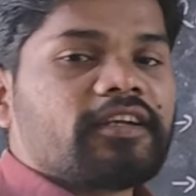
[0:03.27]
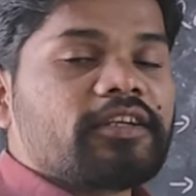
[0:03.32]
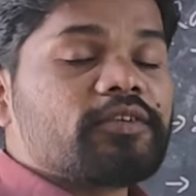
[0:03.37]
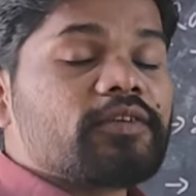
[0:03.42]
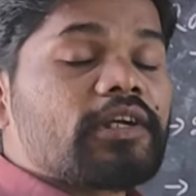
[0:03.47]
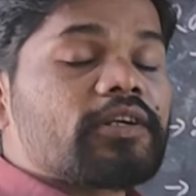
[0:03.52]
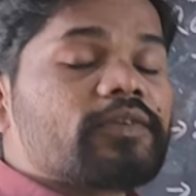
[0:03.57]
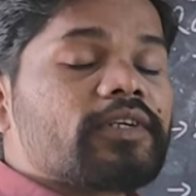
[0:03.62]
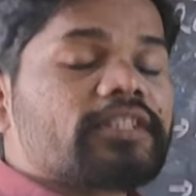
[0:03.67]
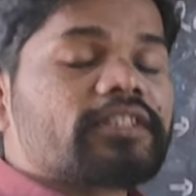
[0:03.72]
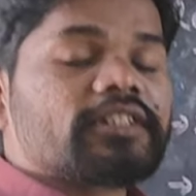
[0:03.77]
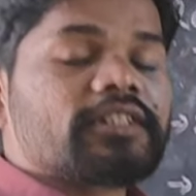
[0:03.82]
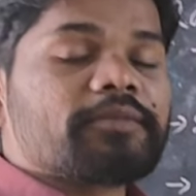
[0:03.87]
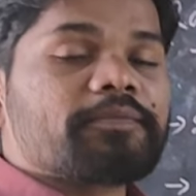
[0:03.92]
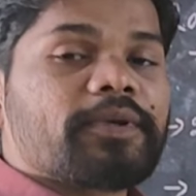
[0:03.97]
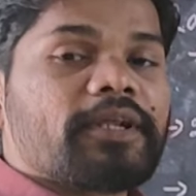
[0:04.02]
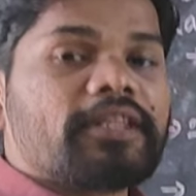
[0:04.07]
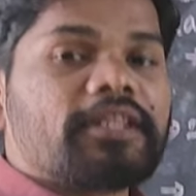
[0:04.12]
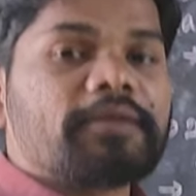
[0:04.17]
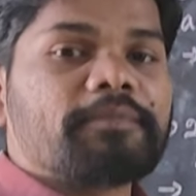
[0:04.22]
and you are
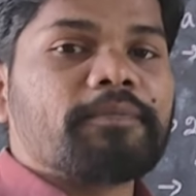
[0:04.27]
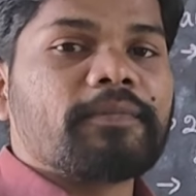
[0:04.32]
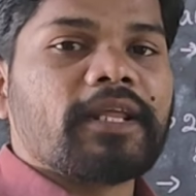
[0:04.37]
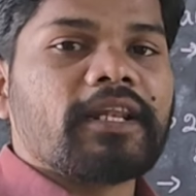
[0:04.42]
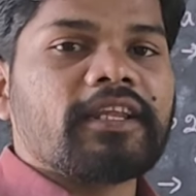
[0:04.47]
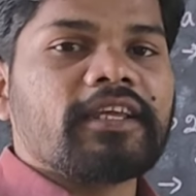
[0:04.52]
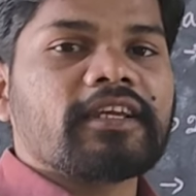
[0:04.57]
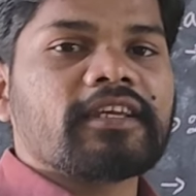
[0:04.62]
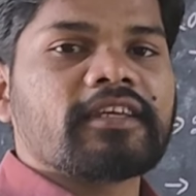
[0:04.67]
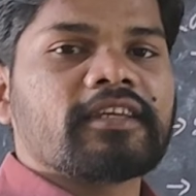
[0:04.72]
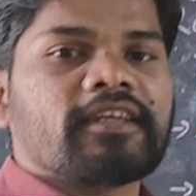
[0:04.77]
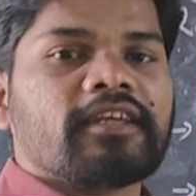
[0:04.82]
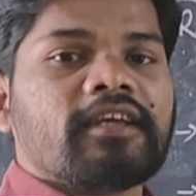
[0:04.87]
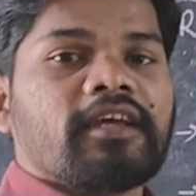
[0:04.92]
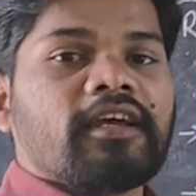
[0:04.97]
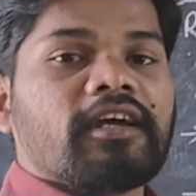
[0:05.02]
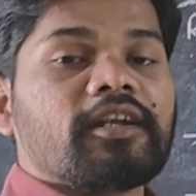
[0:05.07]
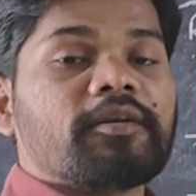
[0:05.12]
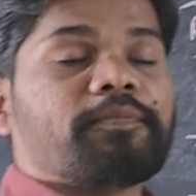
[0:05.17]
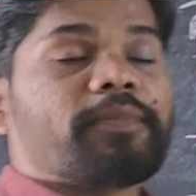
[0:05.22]
watching Pradeep Malik
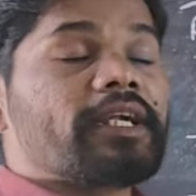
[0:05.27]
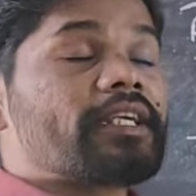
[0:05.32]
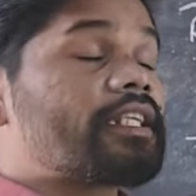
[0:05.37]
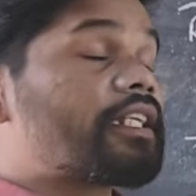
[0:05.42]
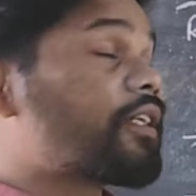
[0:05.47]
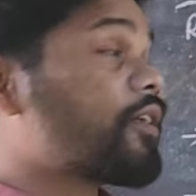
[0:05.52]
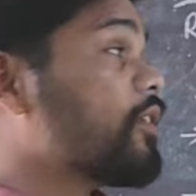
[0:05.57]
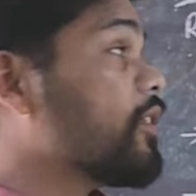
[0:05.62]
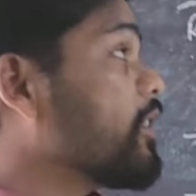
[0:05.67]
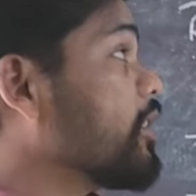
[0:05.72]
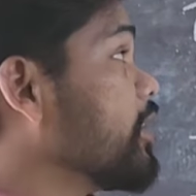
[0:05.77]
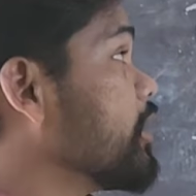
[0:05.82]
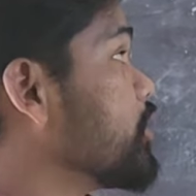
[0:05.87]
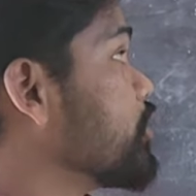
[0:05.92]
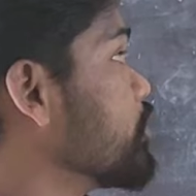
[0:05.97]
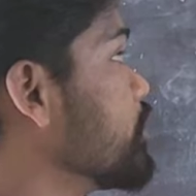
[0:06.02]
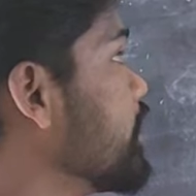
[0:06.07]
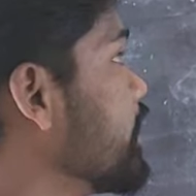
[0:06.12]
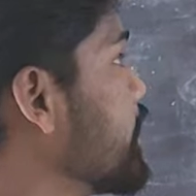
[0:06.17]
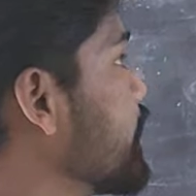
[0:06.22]
and particularly
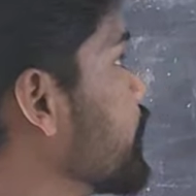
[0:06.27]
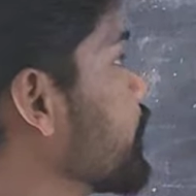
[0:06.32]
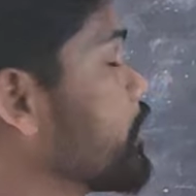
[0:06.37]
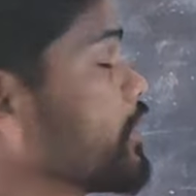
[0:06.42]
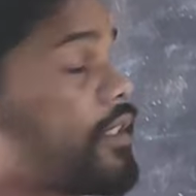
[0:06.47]
today